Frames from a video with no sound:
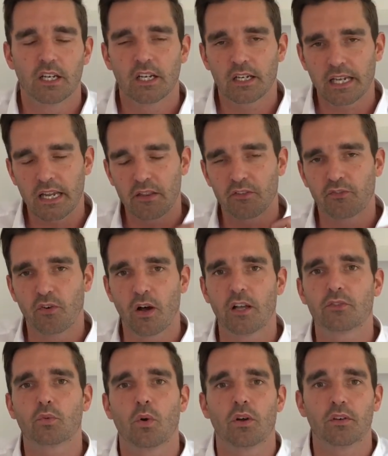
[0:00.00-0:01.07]
Okay, the
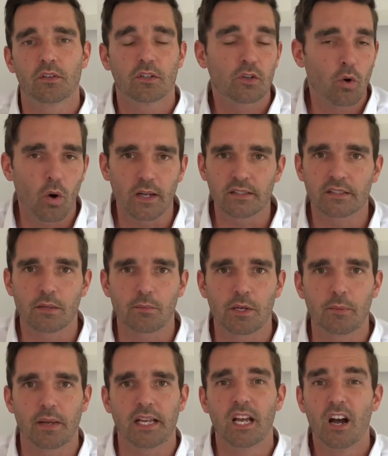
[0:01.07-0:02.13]
first one, quite simply
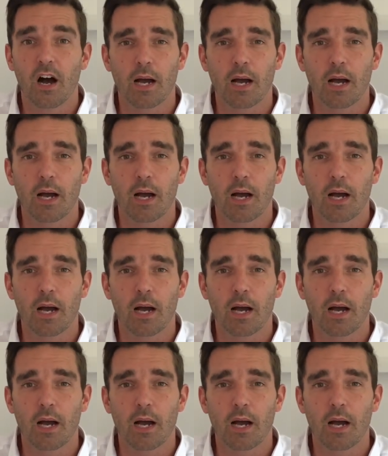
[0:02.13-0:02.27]
be,